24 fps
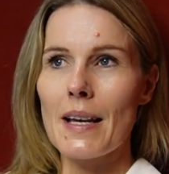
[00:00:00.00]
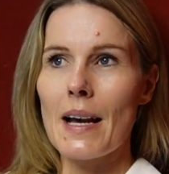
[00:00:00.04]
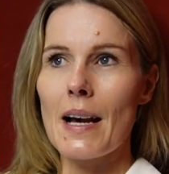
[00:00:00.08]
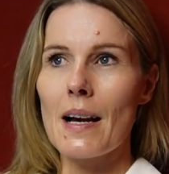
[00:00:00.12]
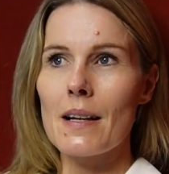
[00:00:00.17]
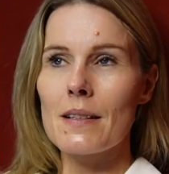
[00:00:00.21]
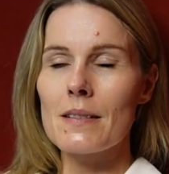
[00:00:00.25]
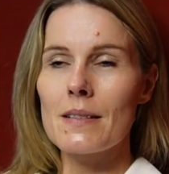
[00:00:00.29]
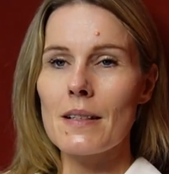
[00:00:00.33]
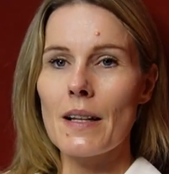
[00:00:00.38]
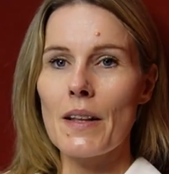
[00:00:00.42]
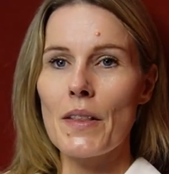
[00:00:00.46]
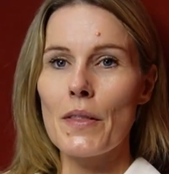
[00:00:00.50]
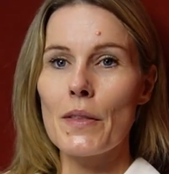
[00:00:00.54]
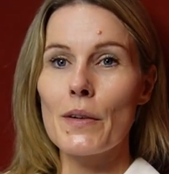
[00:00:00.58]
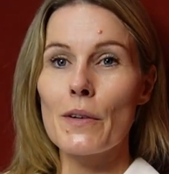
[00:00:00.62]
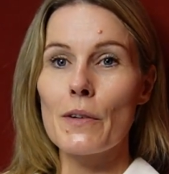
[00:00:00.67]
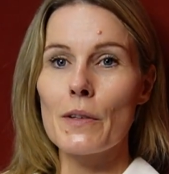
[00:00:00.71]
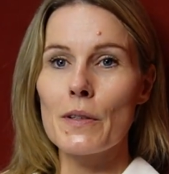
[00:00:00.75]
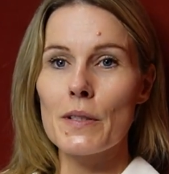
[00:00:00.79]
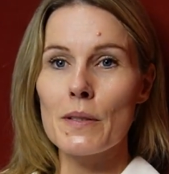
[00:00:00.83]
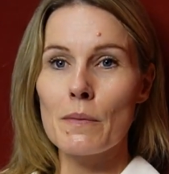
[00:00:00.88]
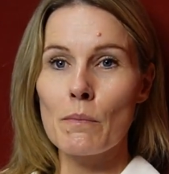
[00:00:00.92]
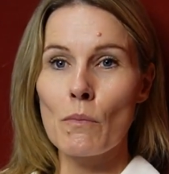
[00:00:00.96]
actually,
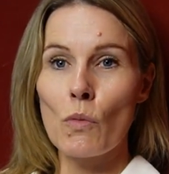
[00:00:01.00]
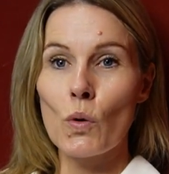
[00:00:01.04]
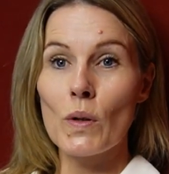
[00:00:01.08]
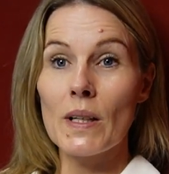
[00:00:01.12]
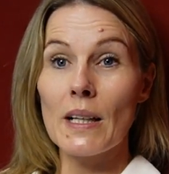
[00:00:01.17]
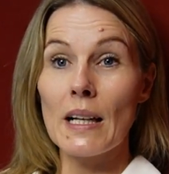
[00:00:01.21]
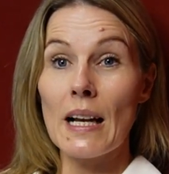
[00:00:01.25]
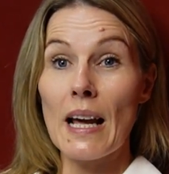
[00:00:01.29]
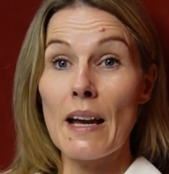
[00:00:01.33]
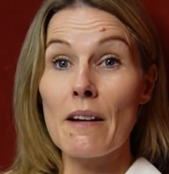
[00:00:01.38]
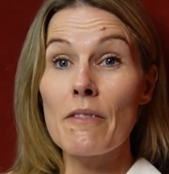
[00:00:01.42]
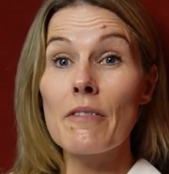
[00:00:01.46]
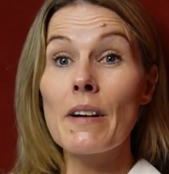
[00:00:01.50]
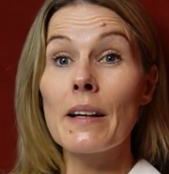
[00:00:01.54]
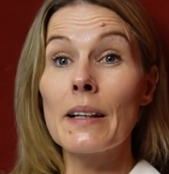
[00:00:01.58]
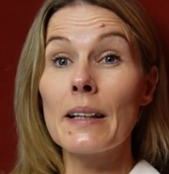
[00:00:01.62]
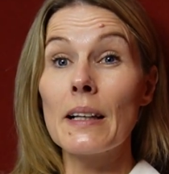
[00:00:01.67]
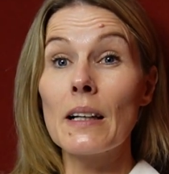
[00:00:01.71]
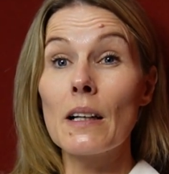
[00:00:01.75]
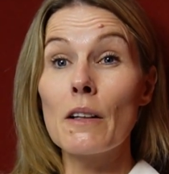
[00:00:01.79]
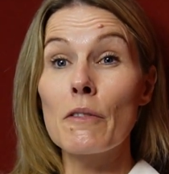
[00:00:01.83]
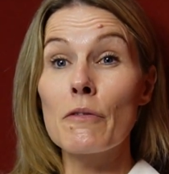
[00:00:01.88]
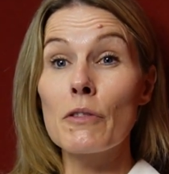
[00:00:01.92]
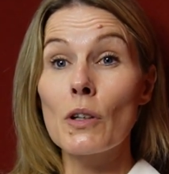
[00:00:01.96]
there is more to life. I
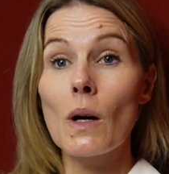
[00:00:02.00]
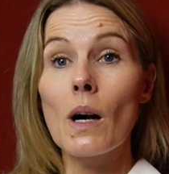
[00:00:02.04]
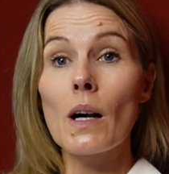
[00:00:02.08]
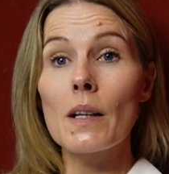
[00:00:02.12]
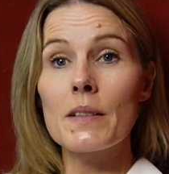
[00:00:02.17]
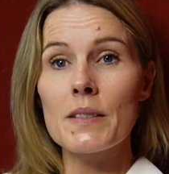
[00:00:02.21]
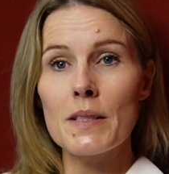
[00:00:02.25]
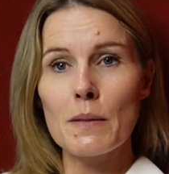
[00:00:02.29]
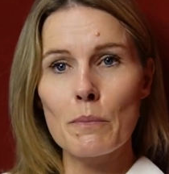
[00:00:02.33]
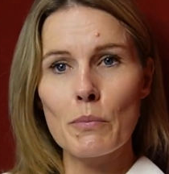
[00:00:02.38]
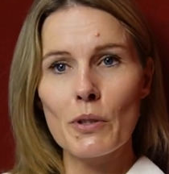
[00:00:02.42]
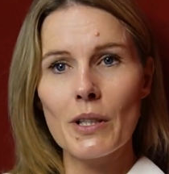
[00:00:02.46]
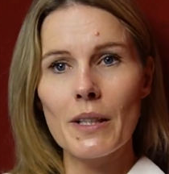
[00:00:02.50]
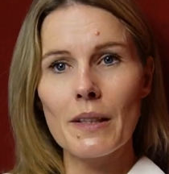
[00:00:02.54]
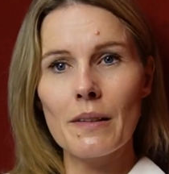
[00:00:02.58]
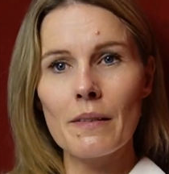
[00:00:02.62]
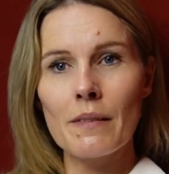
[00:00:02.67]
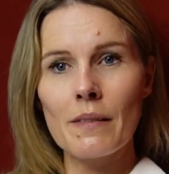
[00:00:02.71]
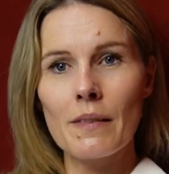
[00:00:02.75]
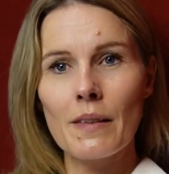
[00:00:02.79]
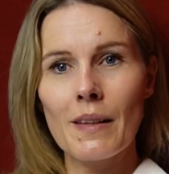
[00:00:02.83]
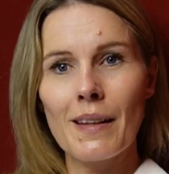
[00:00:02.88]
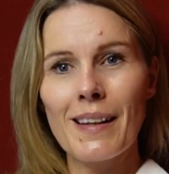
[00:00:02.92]
nearly forgot to breathe.